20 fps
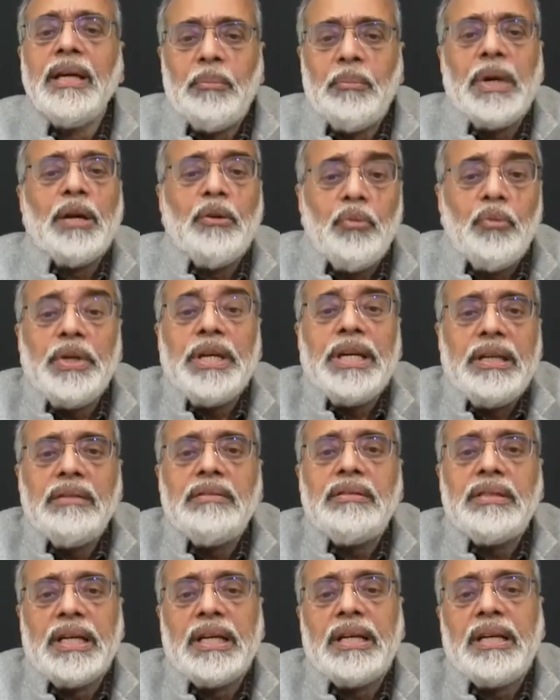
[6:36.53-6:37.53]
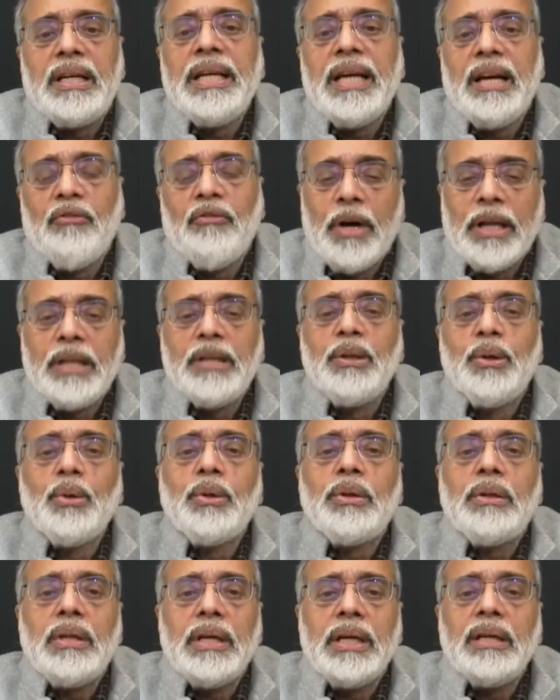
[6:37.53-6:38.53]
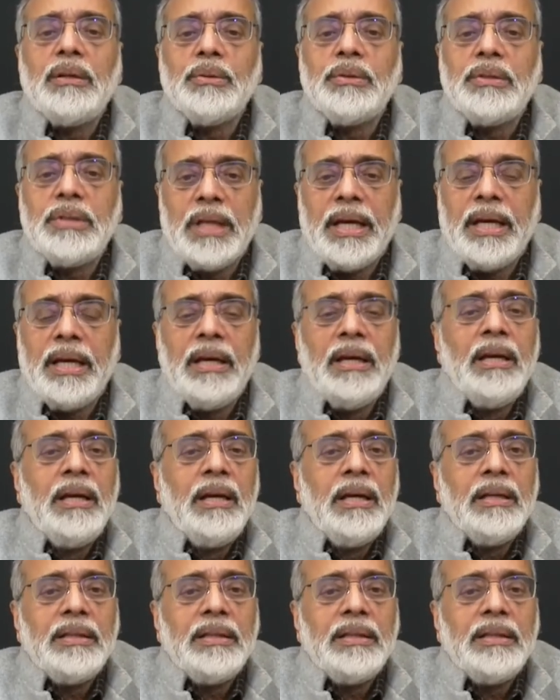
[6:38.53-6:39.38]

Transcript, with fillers: But we certainly have one good thing to say